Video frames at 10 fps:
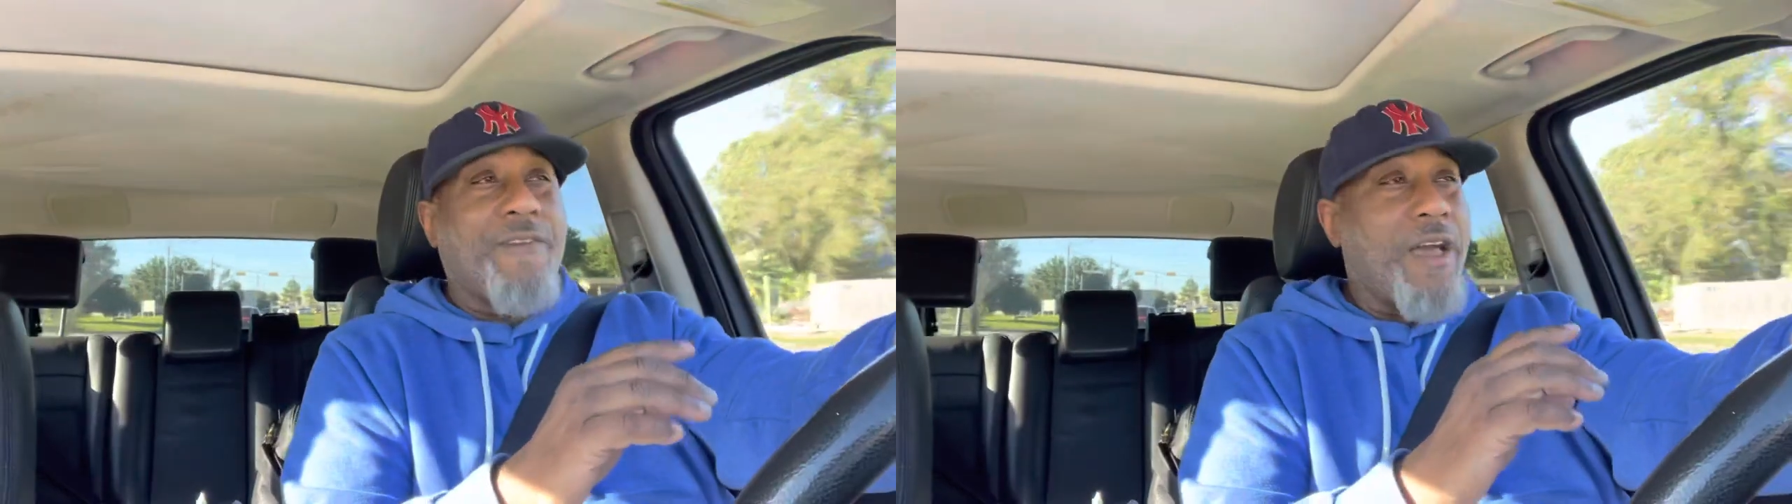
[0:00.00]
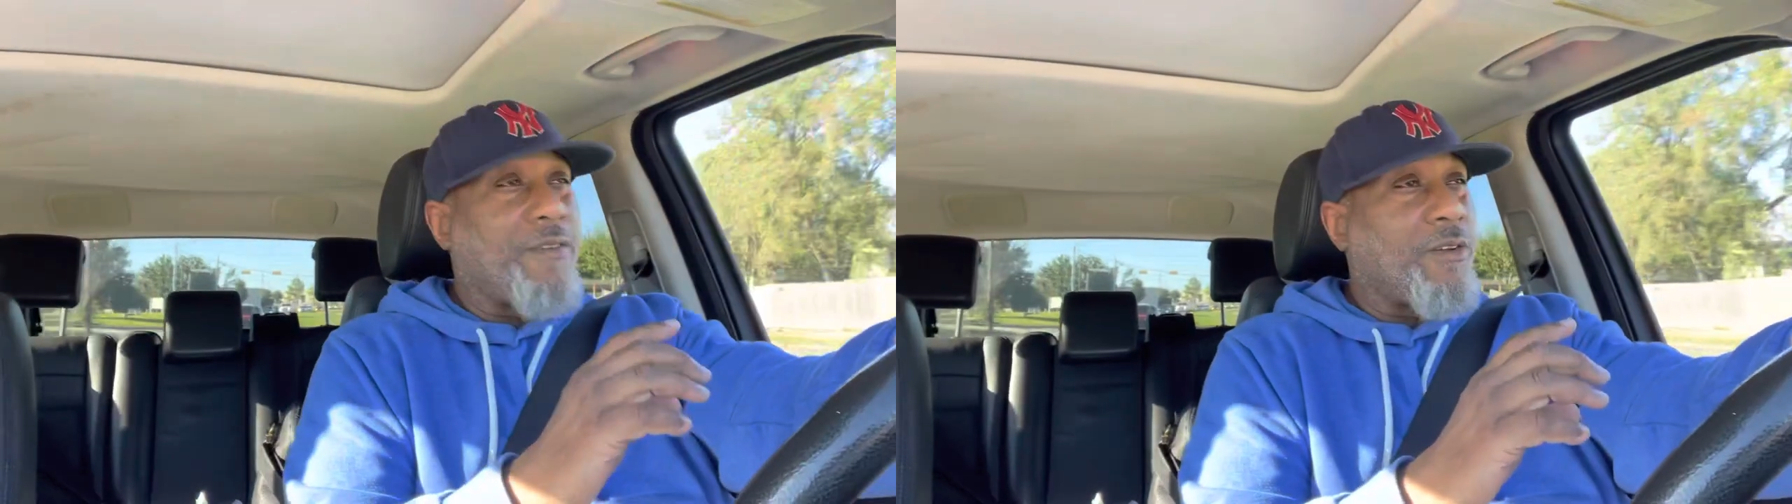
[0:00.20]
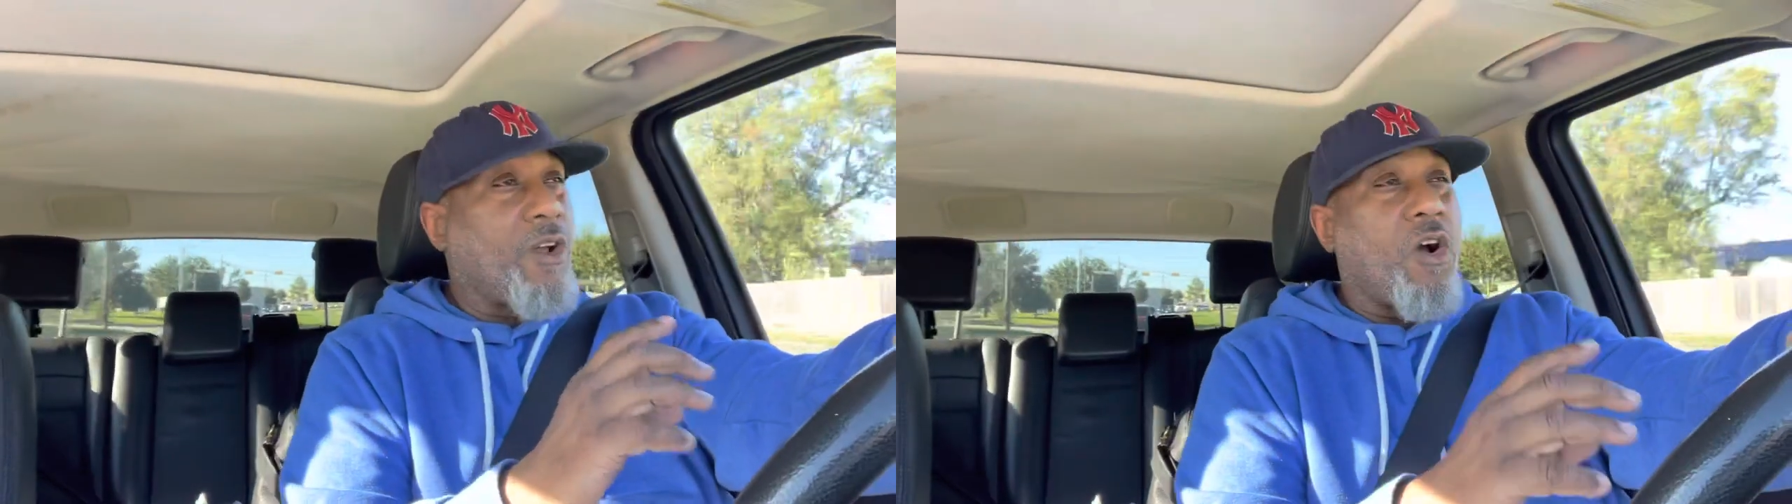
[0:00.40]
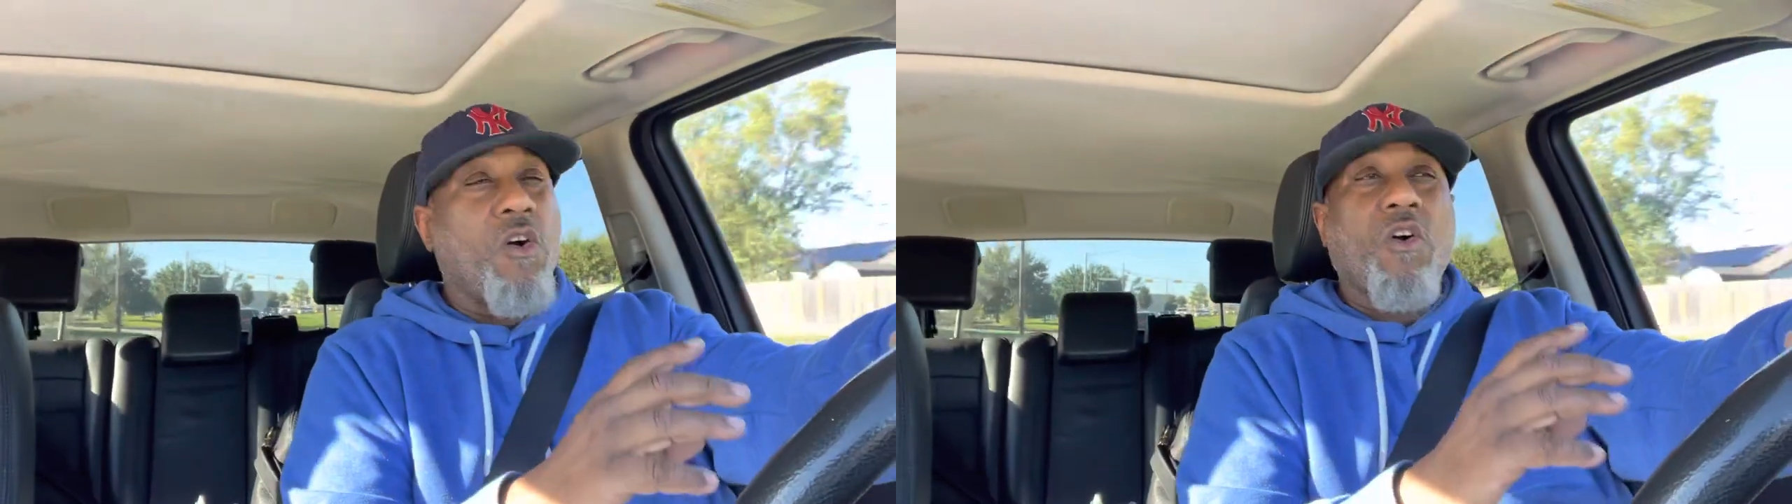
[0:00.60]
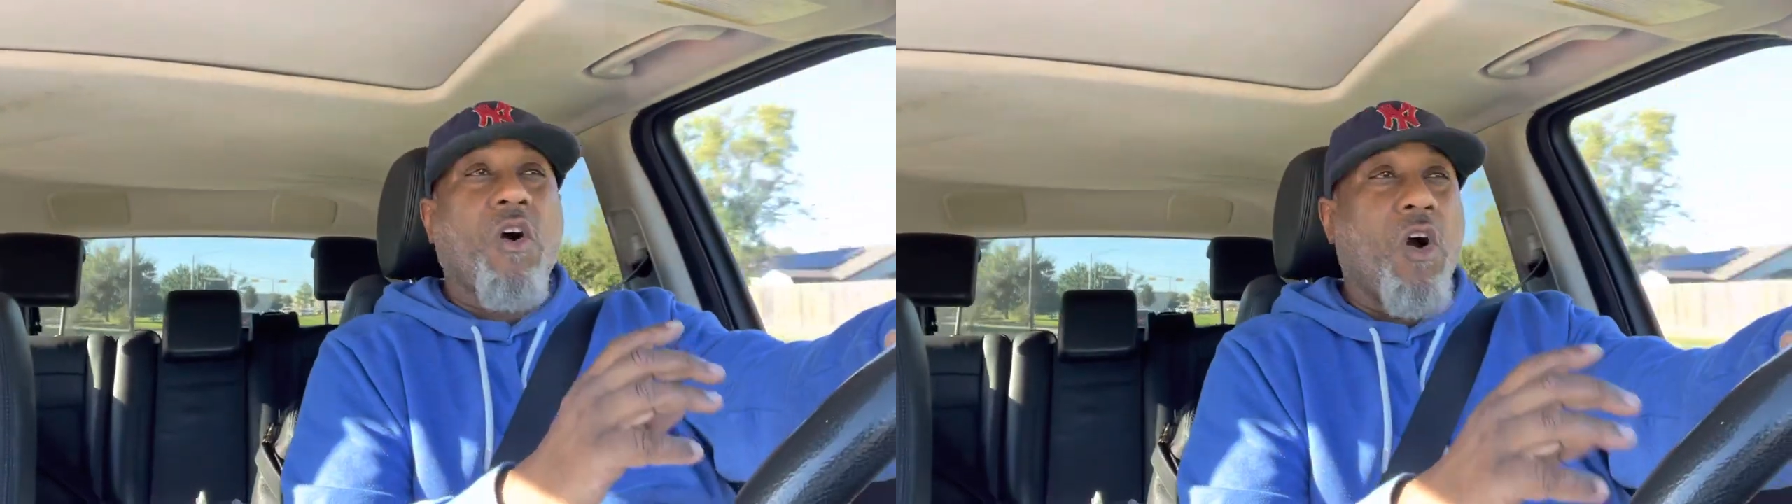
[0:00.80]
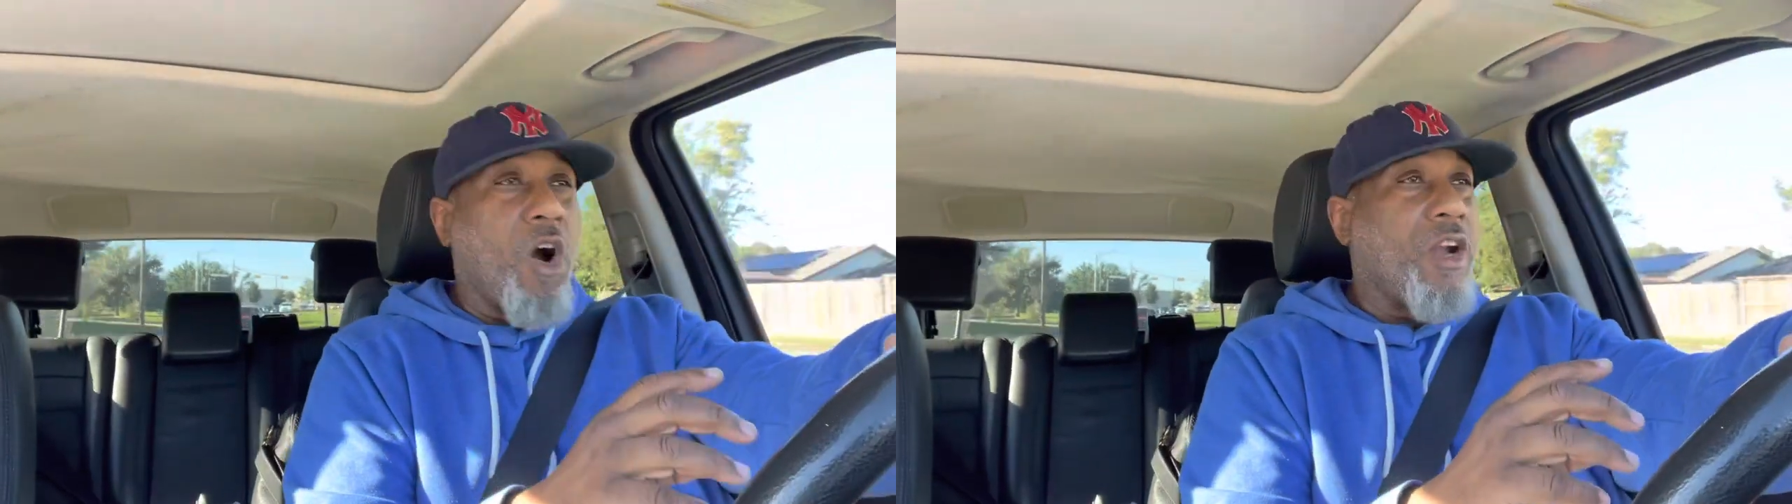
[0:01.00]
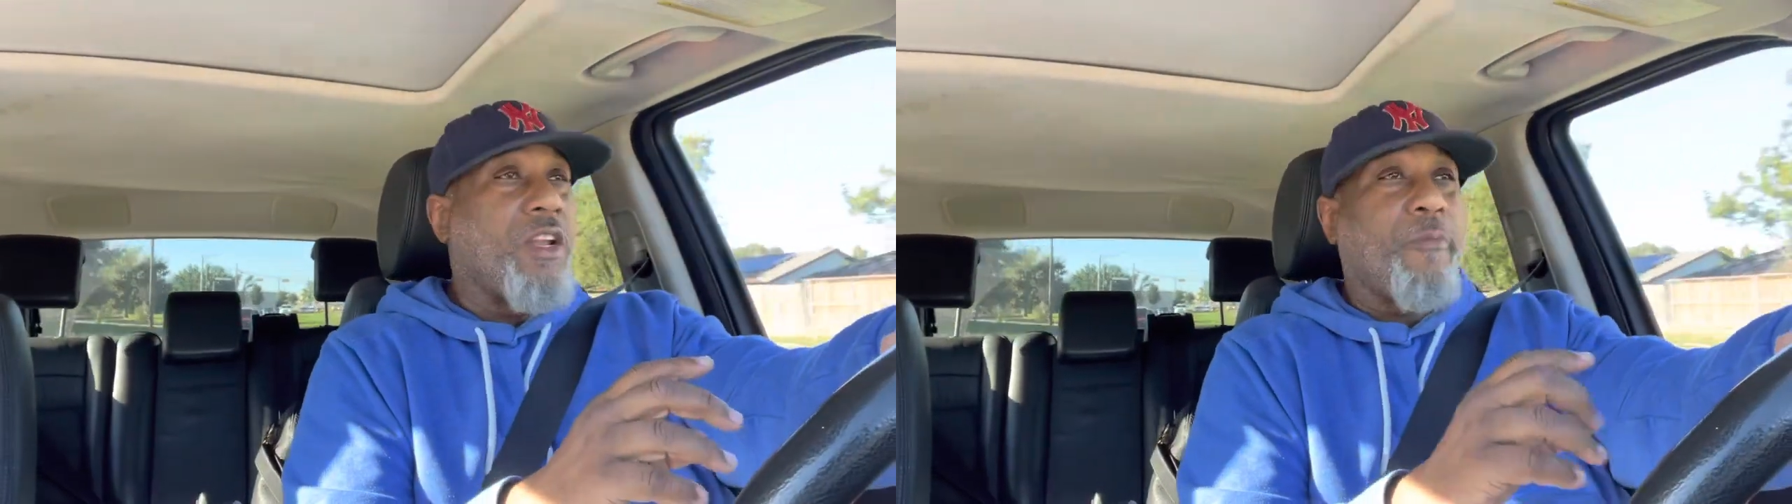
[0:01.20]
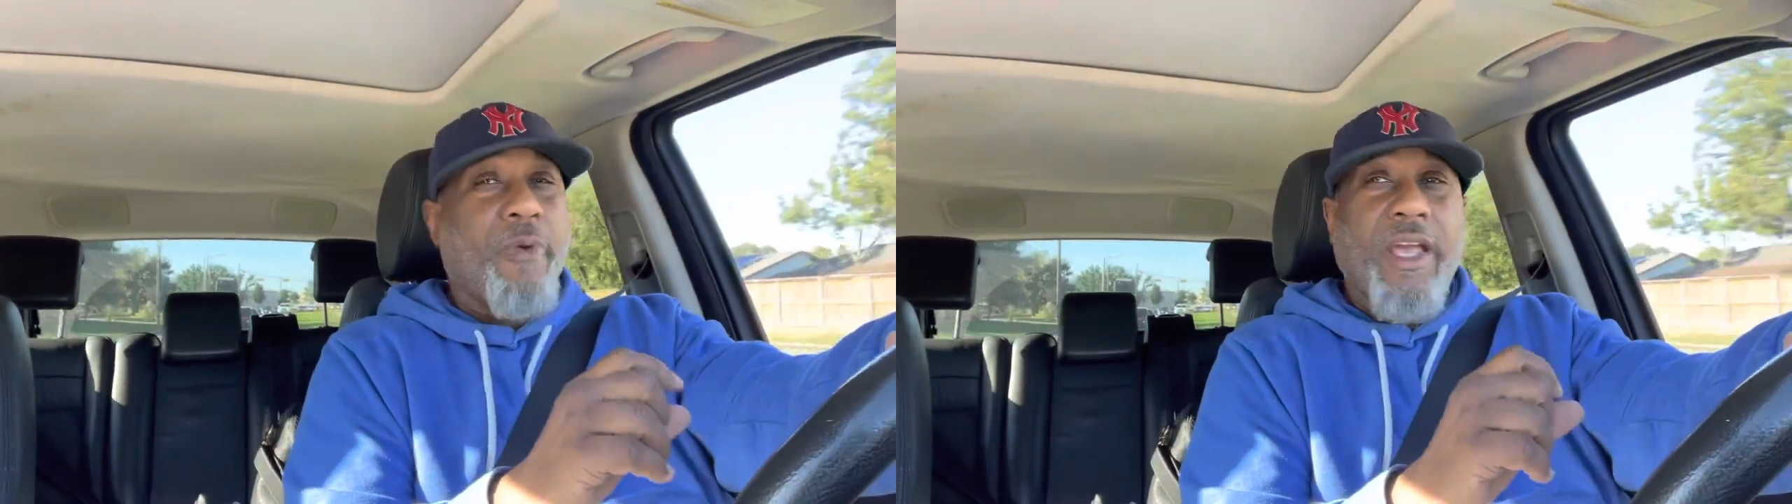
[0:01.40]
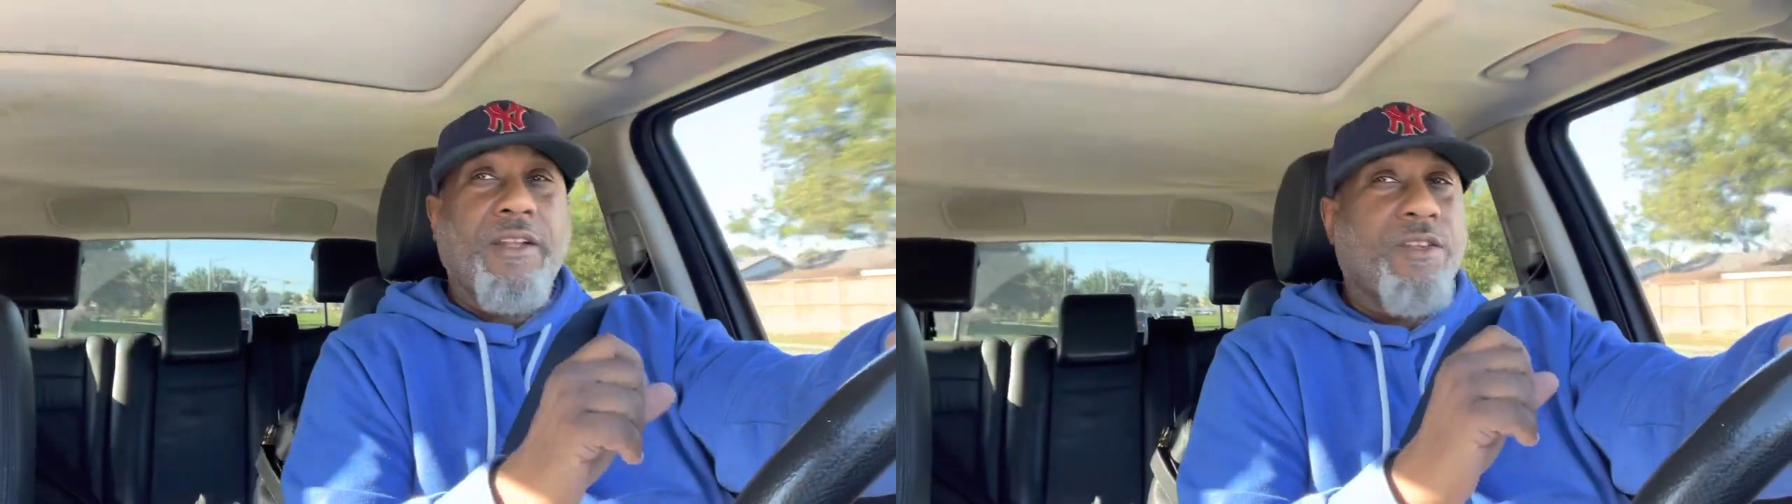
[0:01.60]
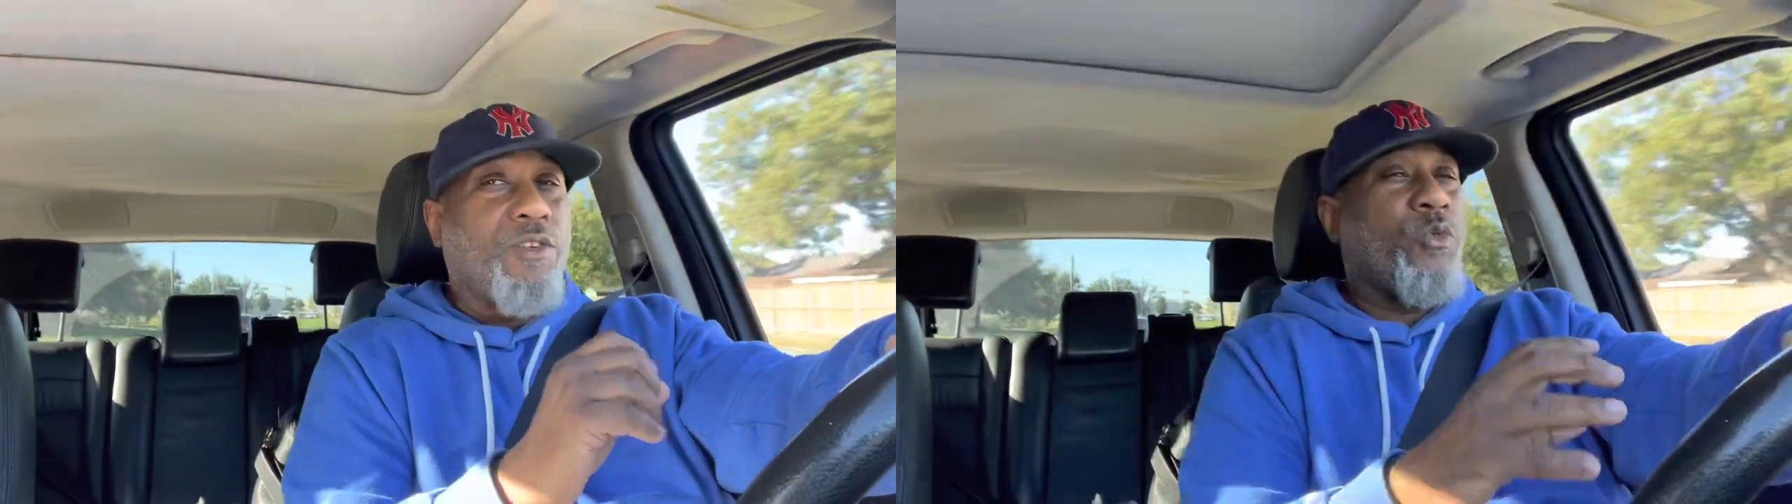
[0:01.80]
having gone hard in the
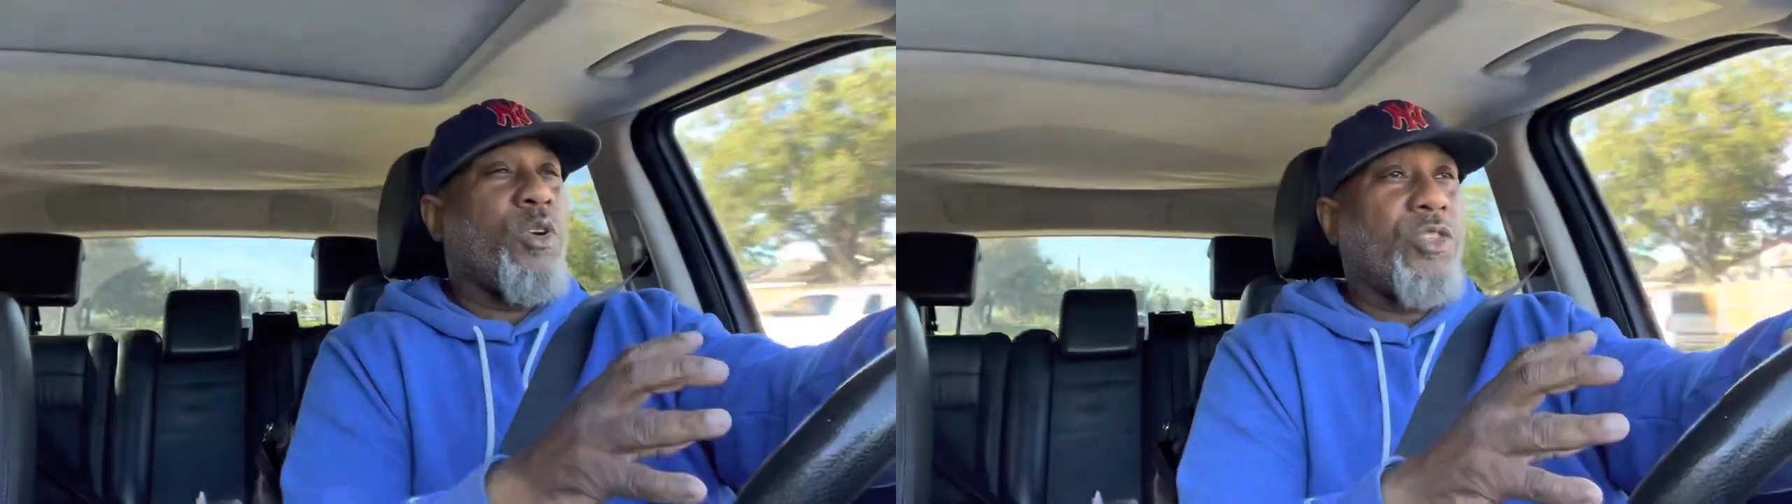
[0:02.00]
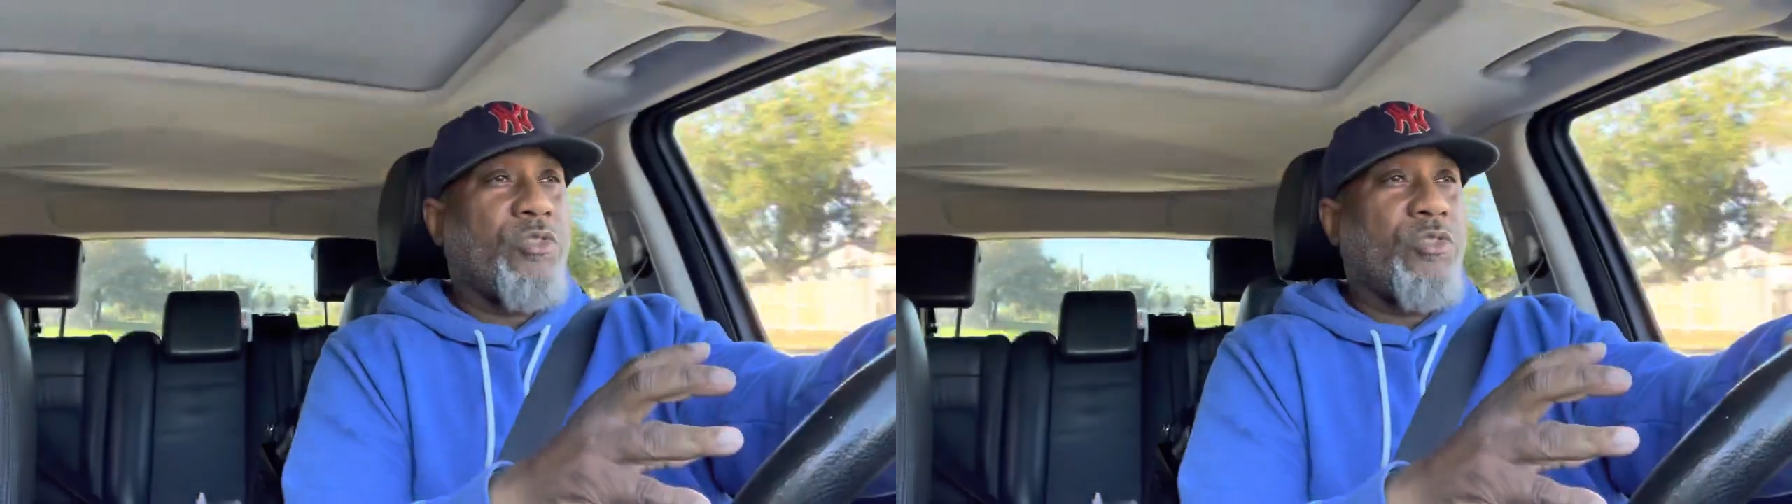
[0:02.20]
paint to do what